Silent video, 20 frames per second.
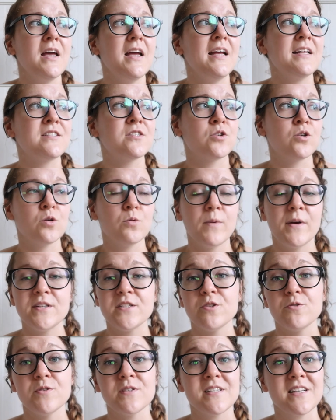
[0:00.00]
It's a good
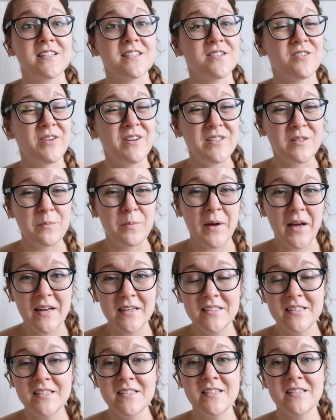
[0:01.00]
way to assess their
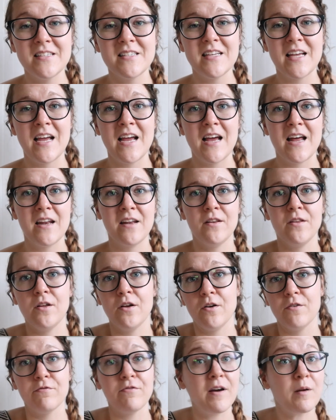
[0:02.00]
independence and
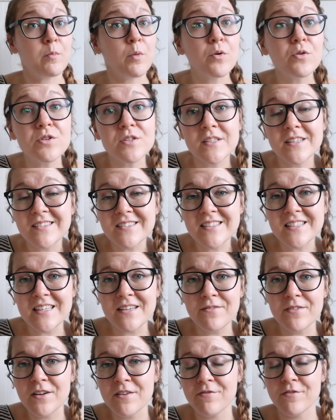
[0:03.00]
their fine motor skills,
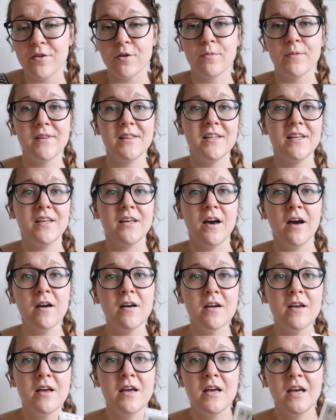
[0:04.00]
even if they're really
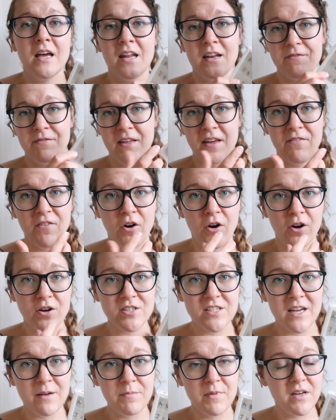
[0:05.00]
young and if they have a
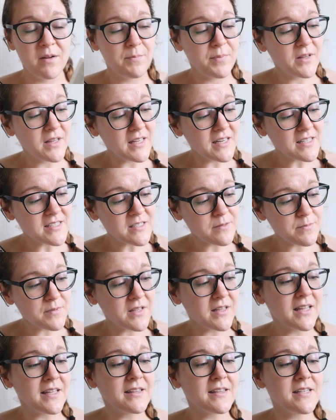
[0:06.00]
hard time manipulating
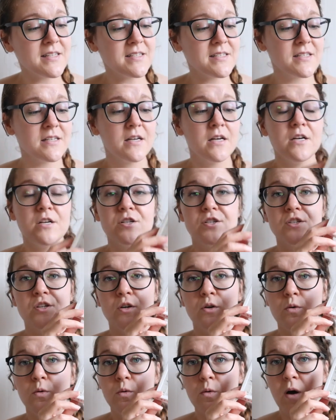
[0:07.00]
something like this.
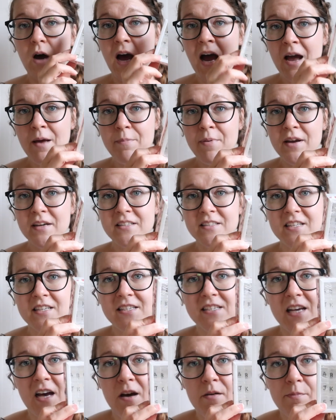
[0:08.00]
So I picked
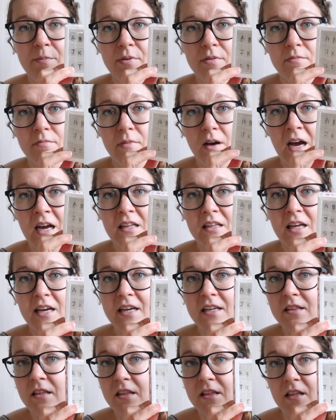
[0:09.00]
these up. I
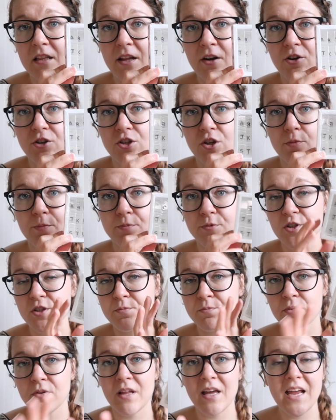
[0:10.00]
like that the letters are
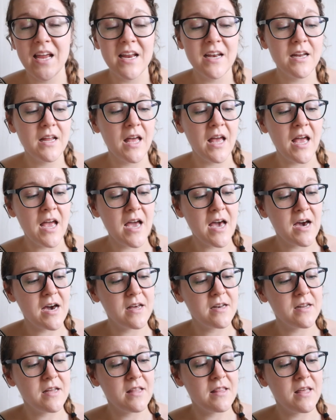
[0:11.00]
just plain
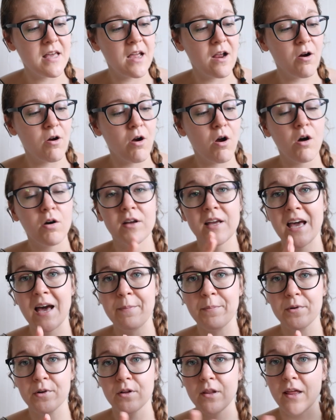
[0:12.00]
and they are all
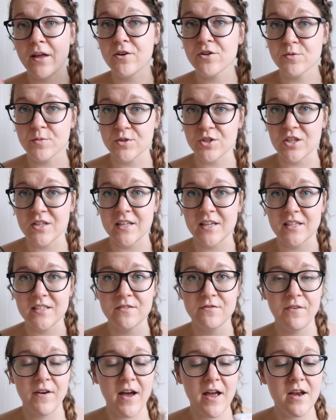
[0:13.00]
capital letters, which I think
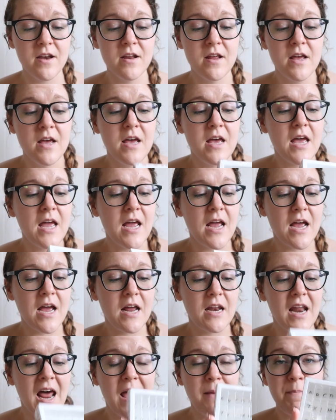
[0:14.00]
is fine.
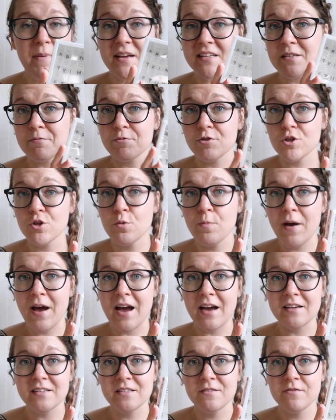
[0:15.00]
And I picked up two
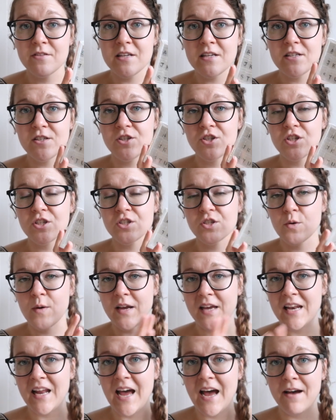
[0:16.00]
packs of these just so I
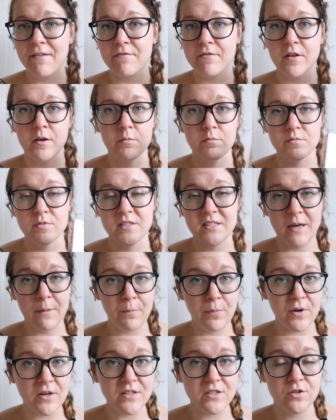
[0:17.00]
could have them
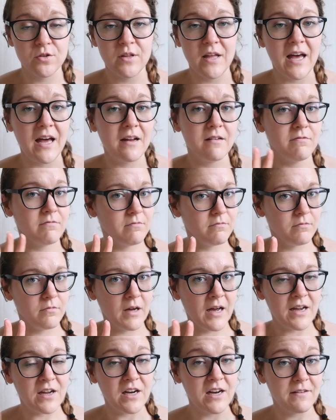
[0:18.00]
separate so that
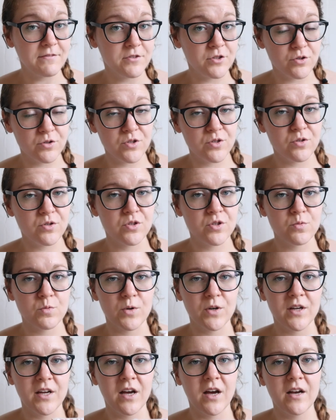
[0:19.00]
I could have two students
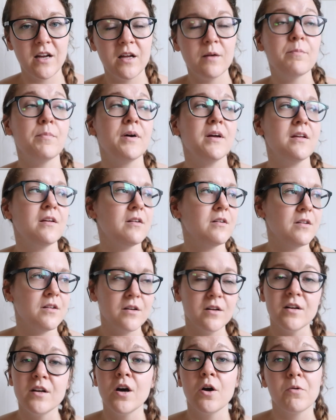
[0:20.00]
working on it. But
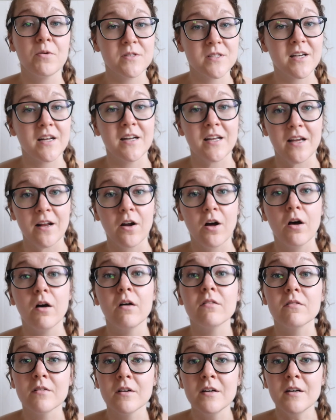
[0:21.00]
you know it's gonna get
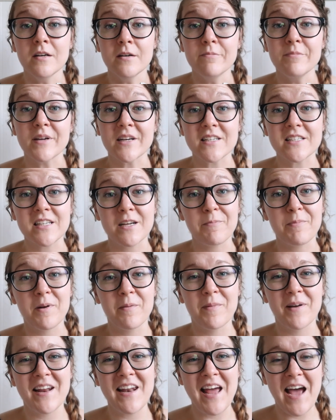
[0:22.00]
all mixed up and
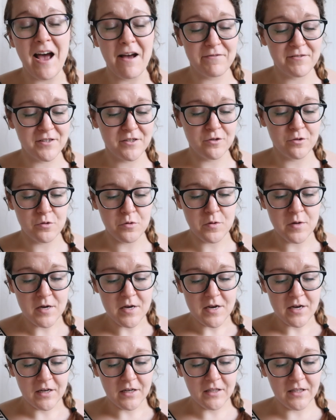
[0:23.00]
I'm gonna have to
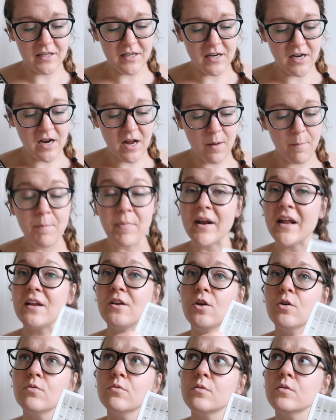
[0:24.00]
clean it up. But I
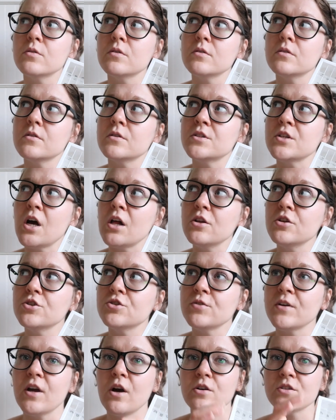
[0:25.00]
know Dollar
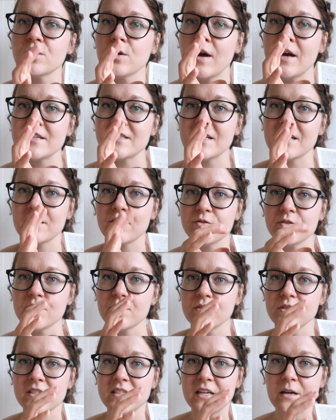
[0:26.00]
Tree also has like those
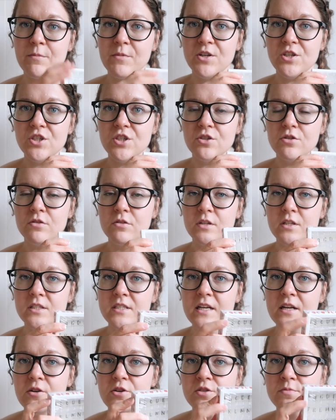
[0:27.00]
little sandwich
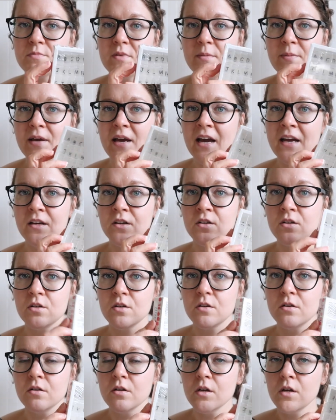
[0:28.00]
containers. Maybe I
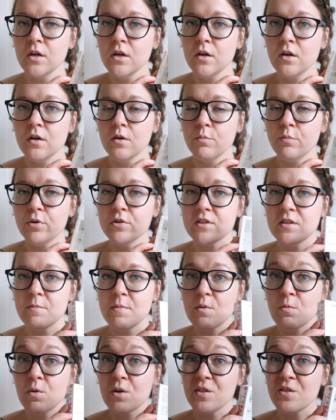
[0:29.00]
could put
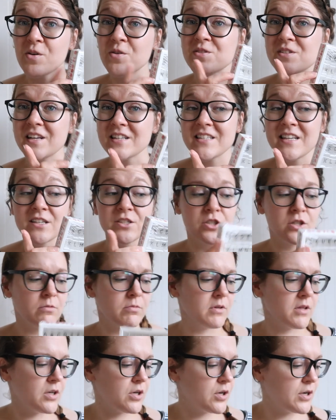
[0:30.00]
them in one of those. That's actually
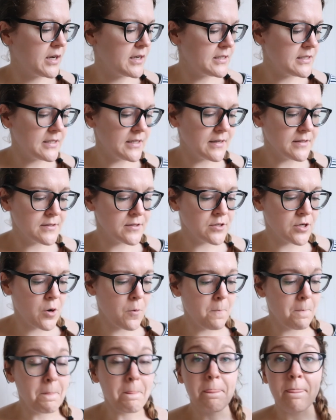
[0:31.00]
a really good idea.
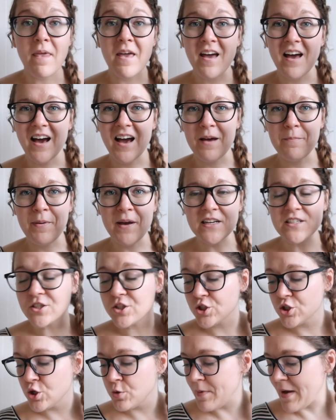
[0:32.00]
So I
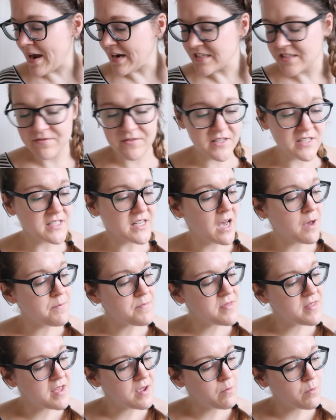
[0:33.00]
picked two packs of these
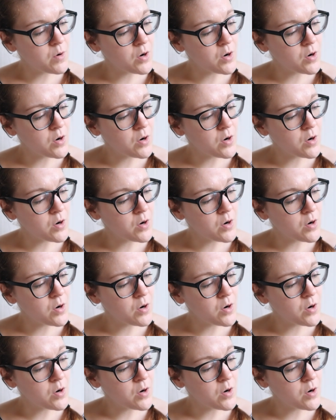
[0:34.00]
up. They